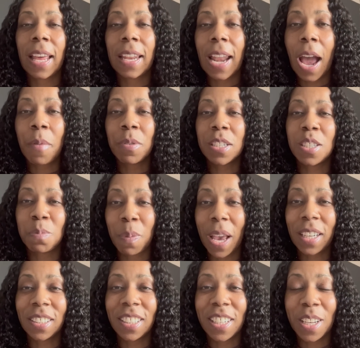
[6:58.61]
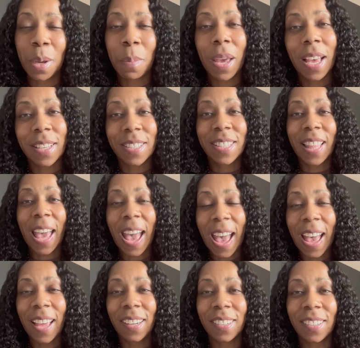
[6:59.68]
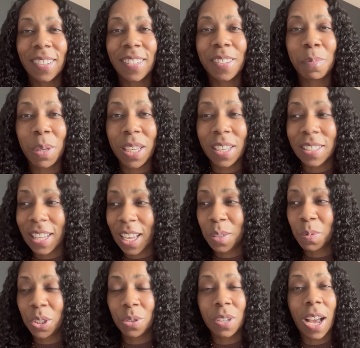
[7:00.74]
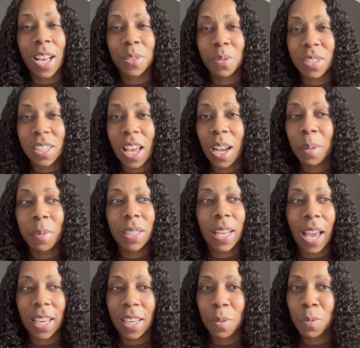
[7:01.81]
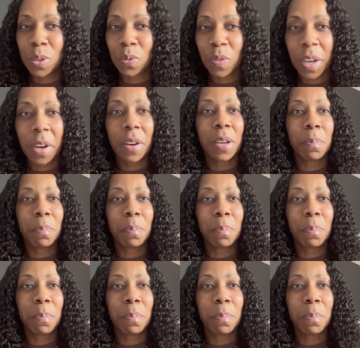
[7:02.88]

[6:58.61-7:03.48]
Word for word: And I respected him as that because that's what you guys was telling me. Like he was very